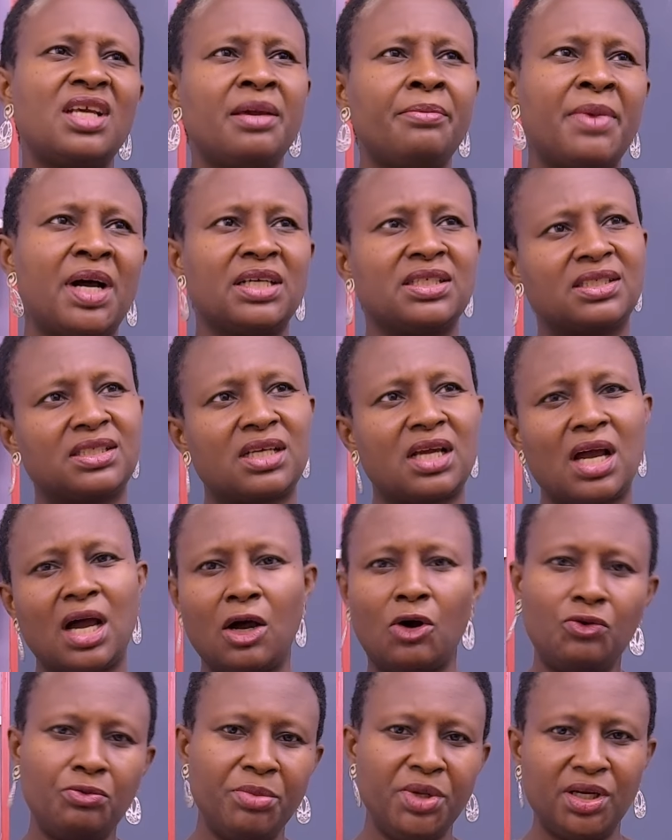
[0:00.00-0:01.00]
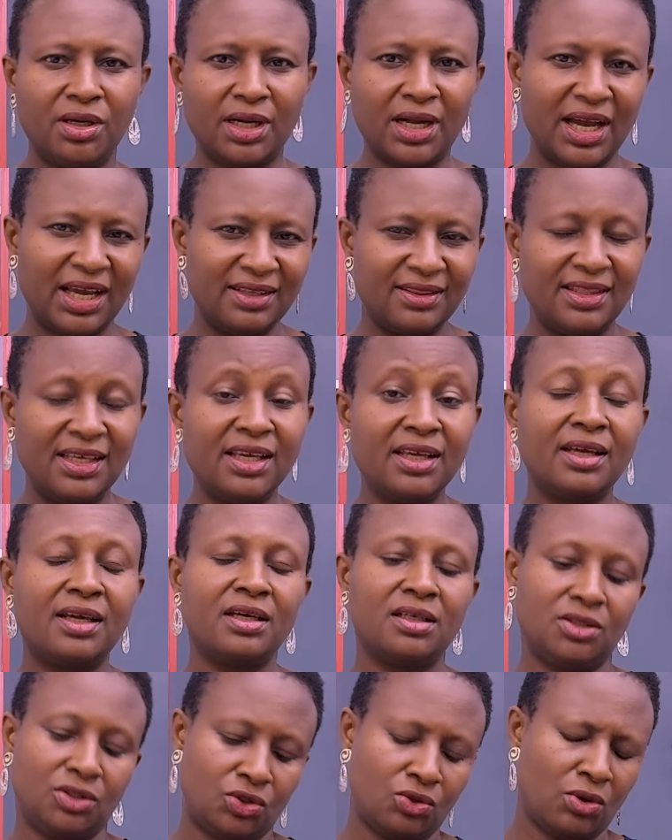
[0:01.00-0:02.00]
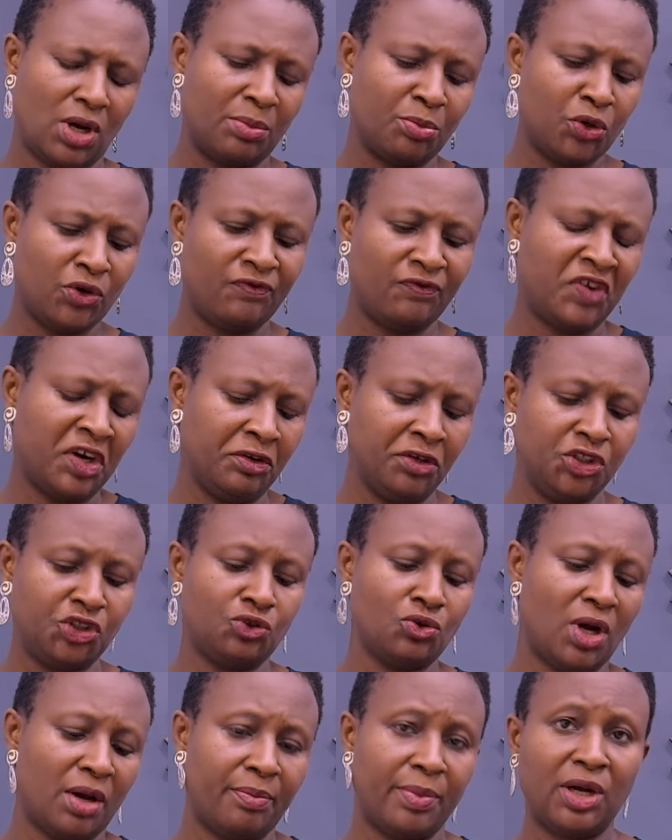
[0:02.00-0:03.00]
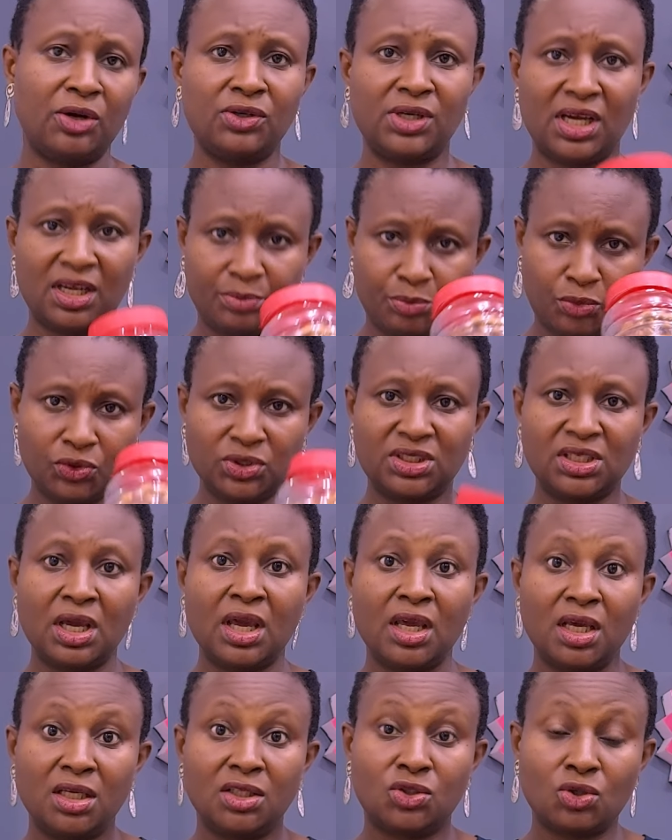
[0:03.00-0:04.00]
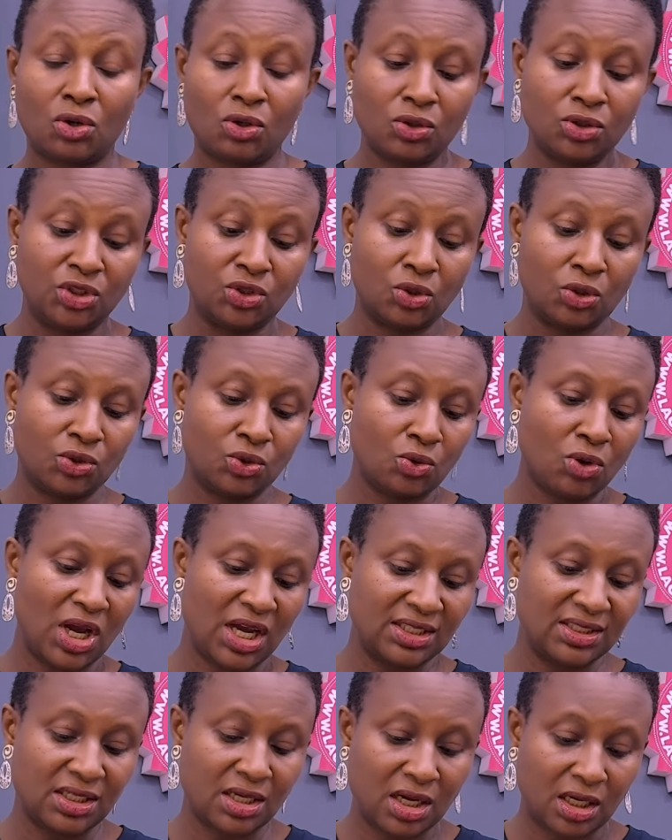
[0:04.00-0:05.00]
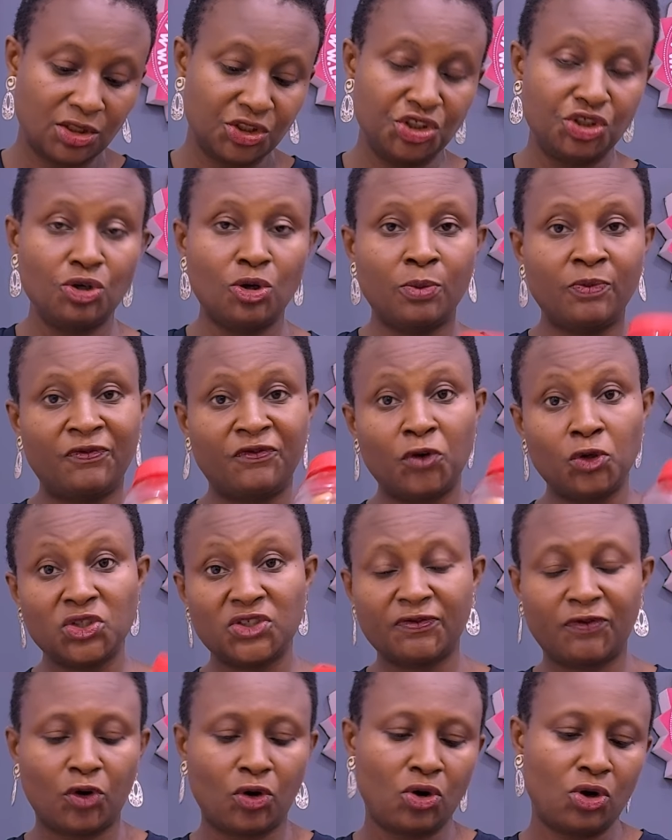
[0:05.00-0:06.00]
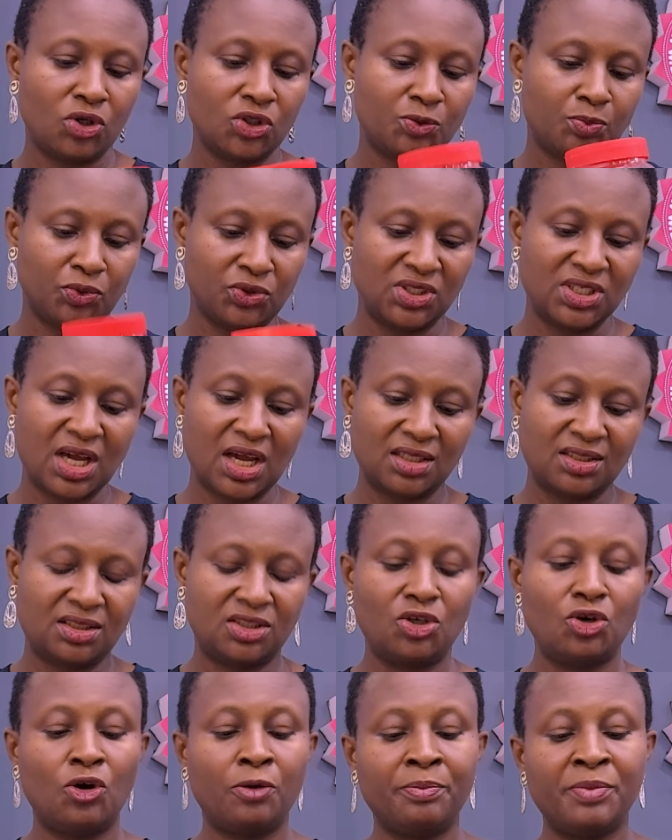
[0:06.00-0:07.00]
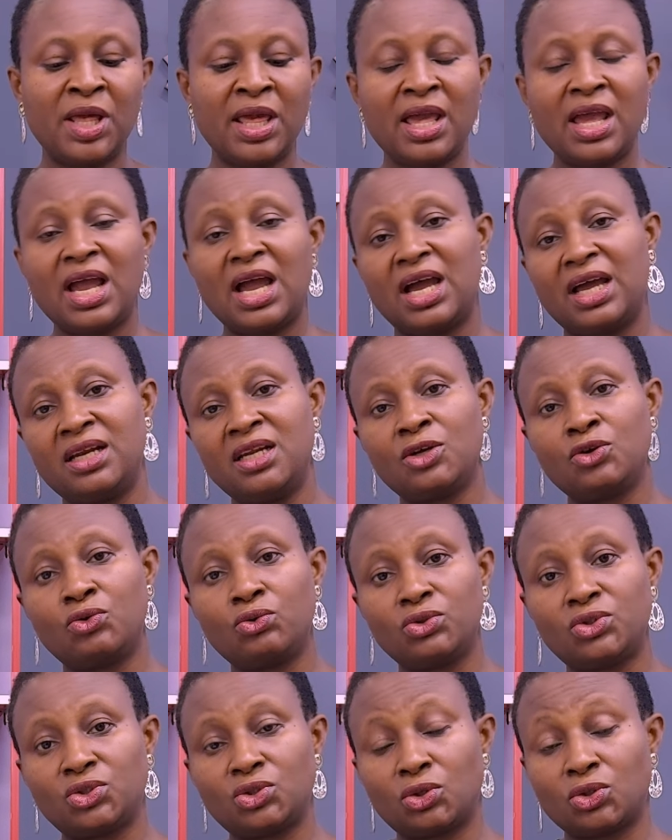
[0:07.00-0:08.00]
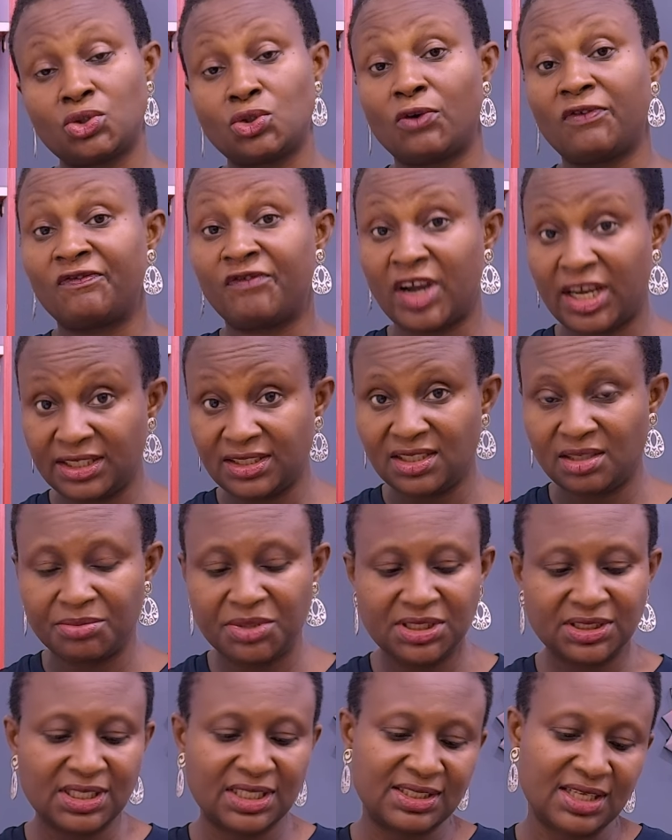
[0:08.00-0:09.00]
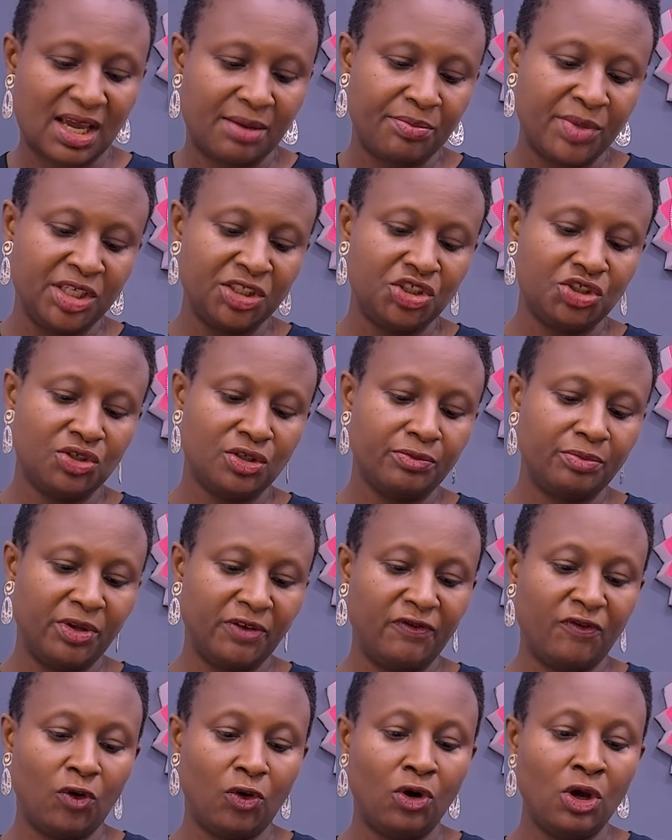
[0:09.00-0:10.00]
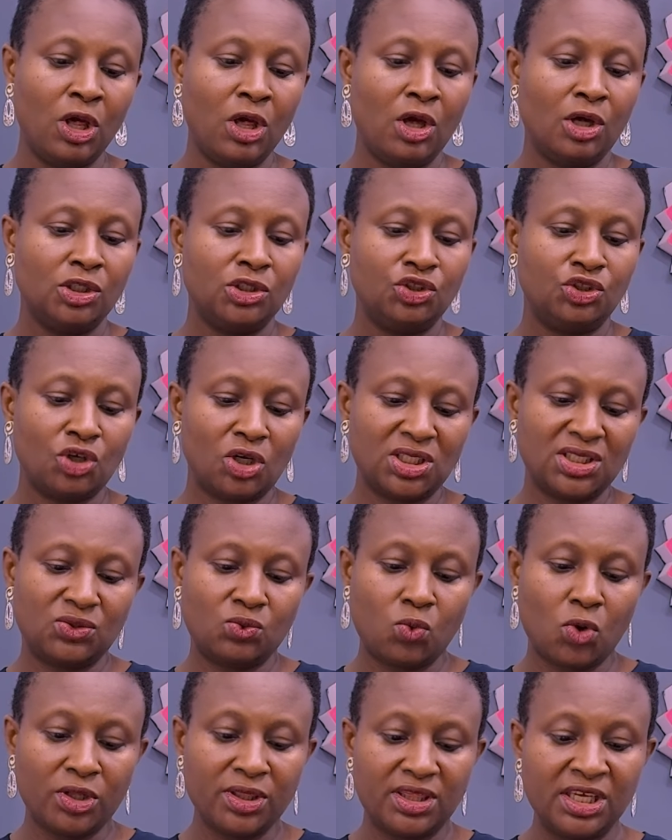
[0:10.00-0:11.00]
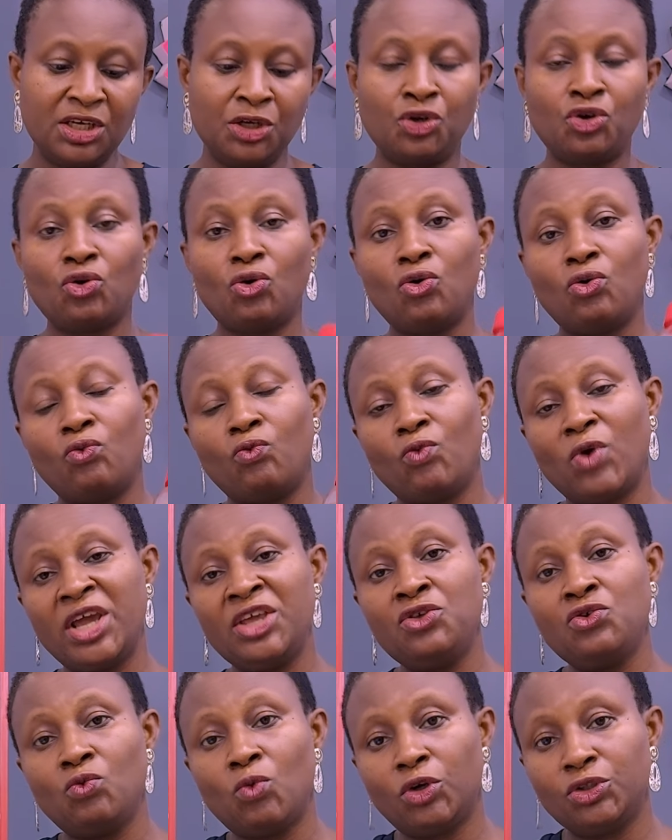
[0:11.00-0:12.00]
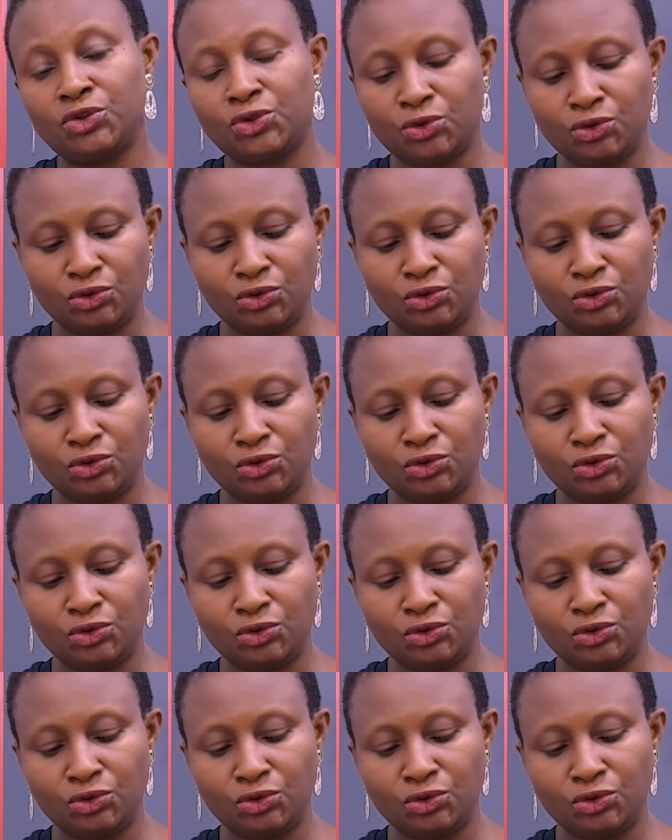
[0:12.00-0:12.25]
as cow milk, I think. So I'm not very sure about that, but it also has calcium, phosphorus, potassium, and a good source of vitamins, as I mentioned before. Just one thing though, when you want to